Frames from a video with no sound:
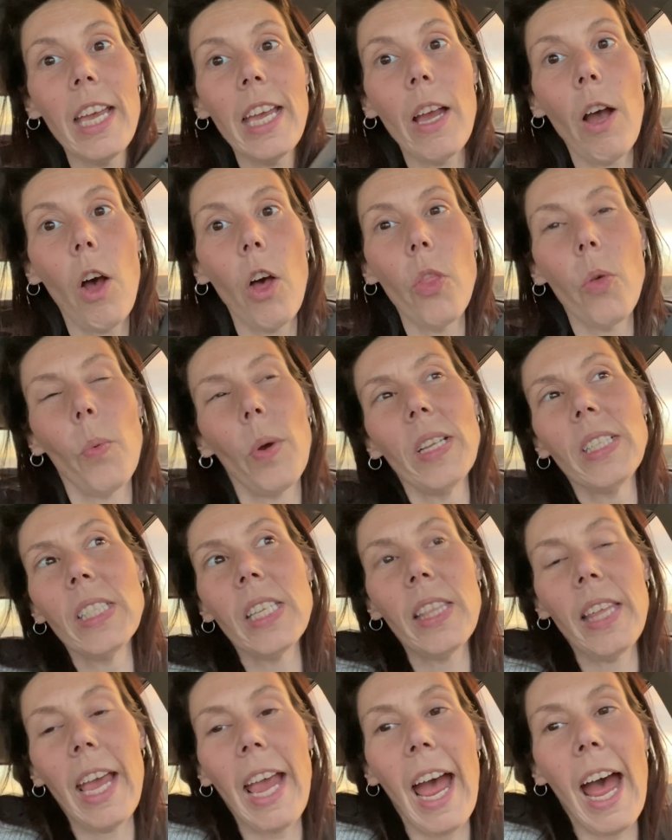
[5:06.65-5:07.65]
all the ones that
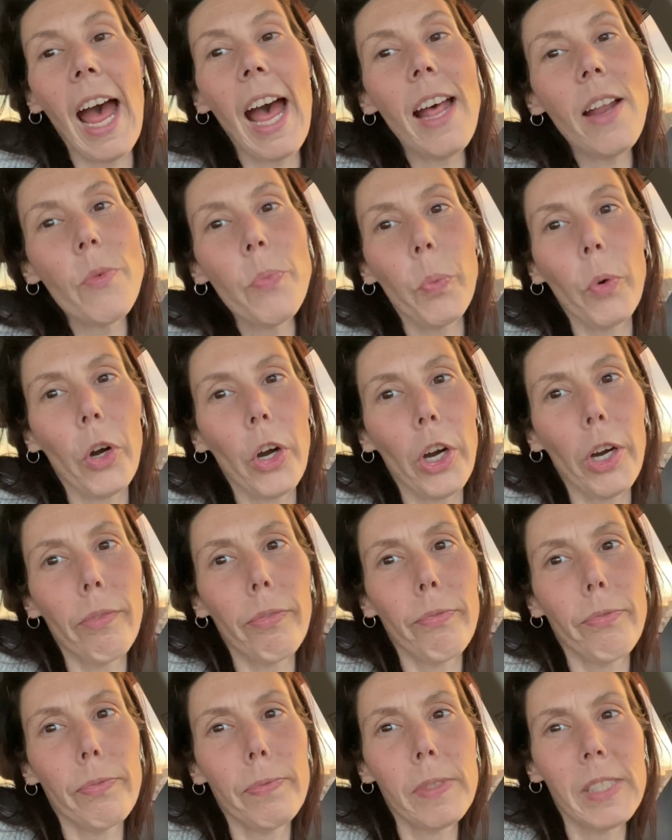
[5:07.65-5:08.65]
they had were
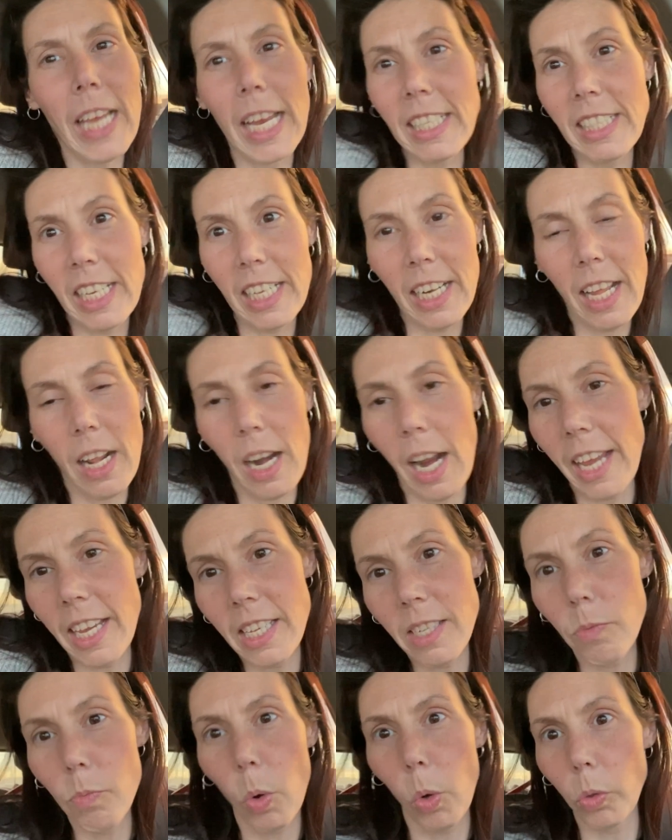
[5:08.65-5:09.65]
scented, and I
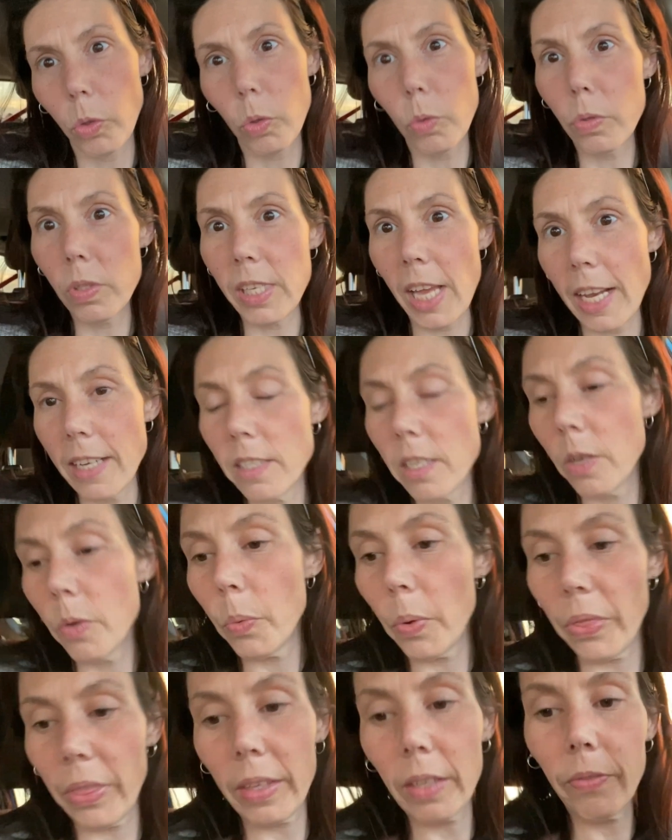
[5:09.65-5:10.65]
won't use scent
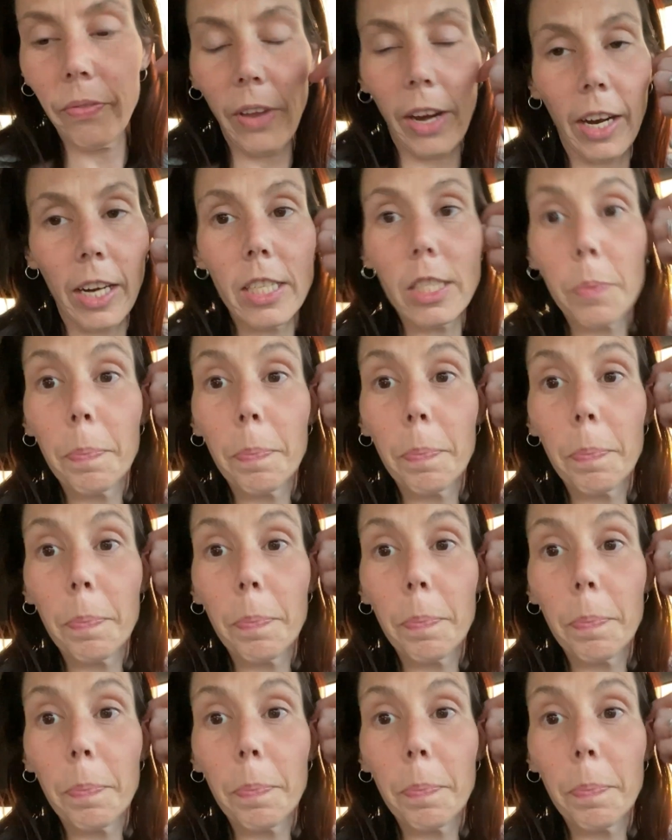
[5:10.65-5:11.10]
with the ferrets.